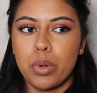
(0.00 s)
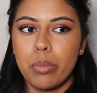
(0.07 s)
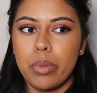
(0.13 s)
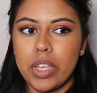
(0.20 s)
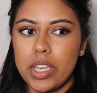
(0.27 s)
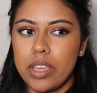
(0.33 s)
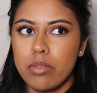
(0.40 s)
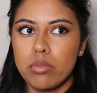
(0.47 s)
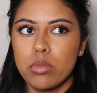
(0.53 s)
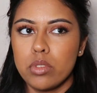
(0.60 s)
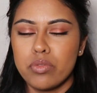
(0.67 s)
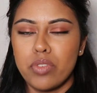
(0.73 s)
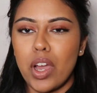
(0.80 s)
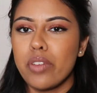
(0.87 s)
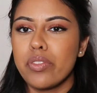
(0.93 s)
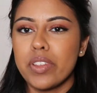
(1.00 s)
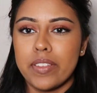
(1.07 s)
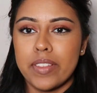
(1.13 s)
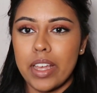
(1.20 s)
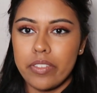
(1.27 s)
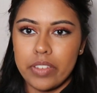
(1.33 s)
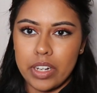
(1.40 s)
probably, what,
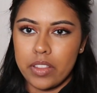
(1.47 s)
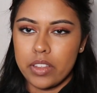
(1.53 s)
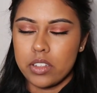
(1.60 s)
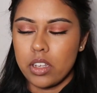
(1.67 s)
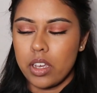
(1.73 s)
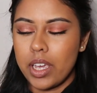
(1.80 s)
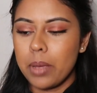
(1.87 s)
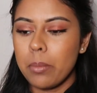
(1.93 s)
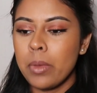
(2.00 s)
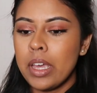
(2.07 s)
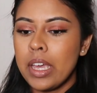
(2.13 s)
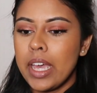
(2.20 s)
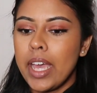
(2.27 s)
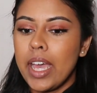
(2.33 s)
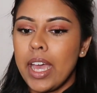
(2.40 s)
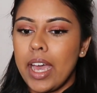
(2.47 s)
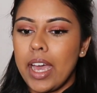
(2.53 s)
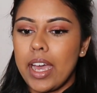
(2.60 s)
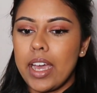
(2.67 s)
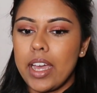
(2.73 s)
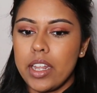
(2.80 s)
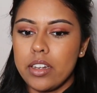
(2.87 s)
5'7" at the time.
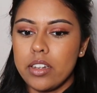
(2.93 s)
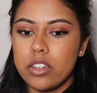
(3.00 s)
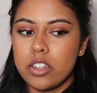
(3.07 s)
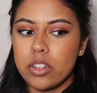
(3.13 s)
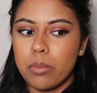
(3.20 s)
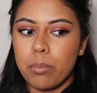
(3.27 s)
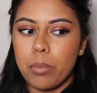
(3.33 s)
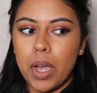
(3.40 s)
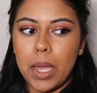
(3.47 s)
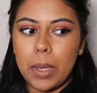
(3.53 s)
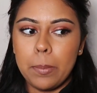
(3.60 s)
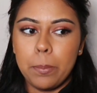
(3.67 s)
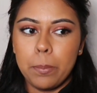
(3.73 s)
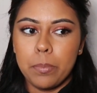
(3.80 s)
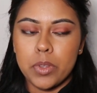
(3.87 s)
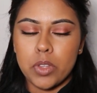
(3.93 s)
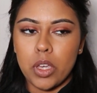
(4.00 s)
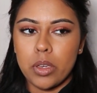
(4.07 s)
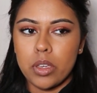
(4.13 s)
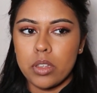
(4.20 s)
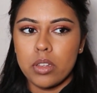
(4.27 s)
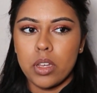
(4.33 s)
And my
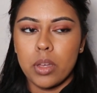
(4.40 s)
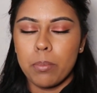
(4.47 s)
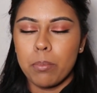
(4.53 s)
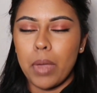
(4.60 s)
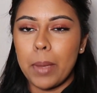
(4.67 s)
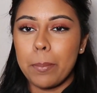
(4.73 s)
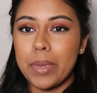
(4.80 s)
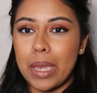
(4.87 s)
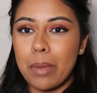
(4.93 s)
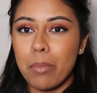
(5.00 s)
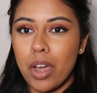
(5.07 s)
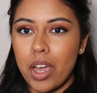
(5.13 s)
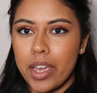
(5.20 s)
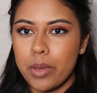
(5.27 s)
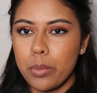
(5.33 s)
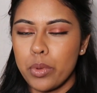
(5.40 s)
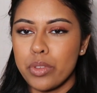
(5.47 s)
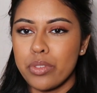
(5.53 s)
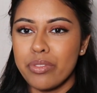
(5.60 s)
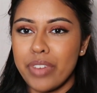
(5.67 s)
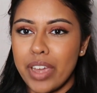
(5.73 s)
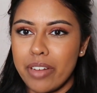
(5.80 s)
BMI
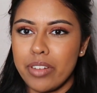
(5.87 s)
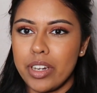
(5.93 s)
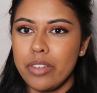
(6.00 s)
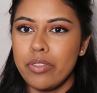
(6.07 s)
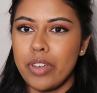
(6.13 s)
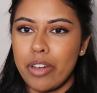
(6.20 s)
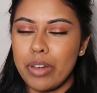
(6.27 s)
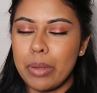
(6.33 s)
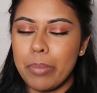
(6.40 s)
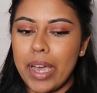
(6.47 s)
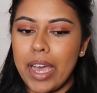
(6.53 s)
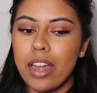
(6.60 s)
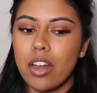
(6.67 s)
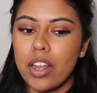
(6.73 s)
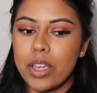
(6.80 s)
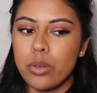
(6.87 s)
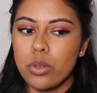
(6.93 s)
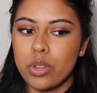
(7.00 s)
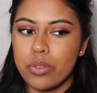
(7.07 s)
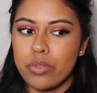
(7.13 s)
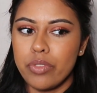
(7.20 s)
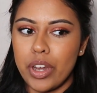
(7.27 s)
was very, very bad. Like, it
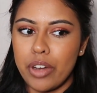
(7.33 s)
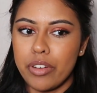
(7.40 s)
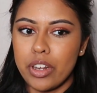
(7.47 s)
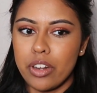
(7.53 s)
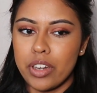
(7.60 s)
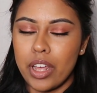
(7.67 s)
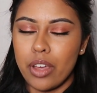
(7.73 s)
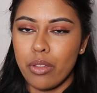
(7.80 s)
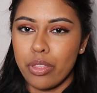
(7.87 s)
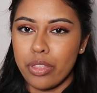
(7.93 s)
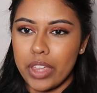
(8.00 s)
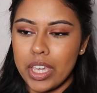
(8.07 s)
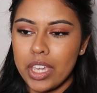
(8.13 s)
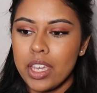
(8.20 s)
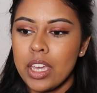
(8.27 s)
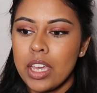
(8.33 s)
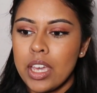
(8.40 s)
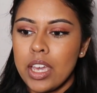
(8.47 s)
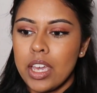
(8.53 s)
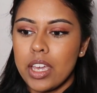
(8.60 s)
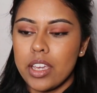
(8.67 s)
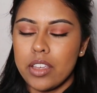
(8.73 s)
was very unhealthy.
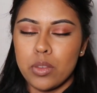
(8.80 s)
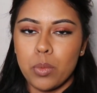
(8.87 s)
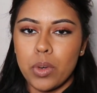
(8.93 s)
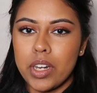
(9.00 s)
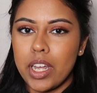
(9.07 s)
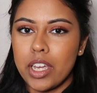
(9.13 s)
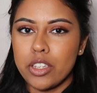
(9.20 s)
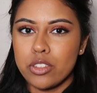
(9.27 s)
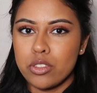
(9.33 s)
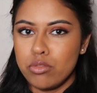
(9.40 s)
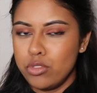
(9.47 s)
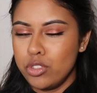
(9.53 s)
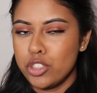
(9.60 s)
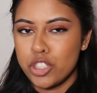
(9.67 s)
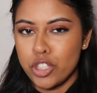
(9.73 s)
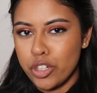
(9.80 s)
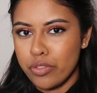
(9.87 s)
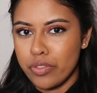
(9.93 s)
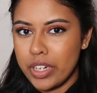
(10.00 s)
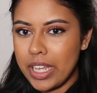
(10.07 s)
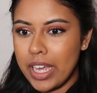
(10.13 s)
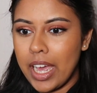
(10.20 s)
It's one that you shouldn't
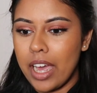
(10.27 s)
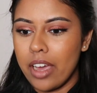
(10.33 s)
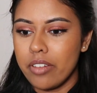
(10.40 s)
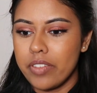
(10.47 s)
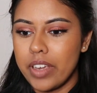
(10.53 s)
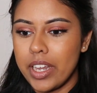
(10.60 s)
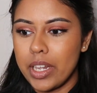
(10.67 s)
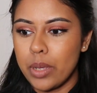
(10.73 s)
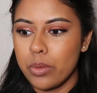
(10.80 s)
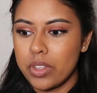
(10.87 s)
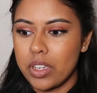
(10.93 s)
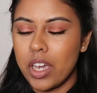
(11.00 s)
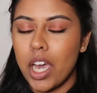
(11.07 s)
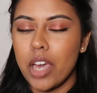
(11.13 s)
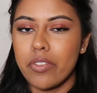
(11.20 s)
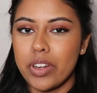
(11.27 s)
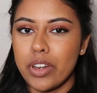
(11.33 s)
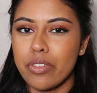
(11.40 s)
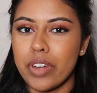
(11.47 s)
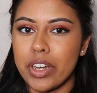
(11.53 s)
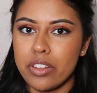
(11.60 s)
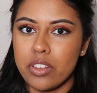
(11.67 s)
really have, and it was kind of in
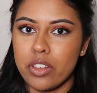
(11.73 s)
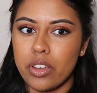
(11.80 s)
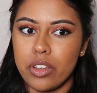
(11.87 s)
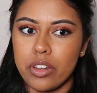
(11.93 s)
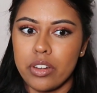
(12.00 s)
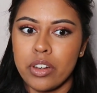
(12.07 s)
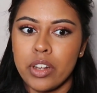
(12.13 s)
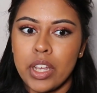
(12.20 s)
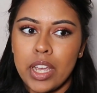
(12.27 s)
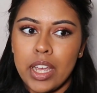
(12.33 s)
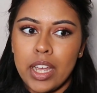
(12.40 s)
the red zone.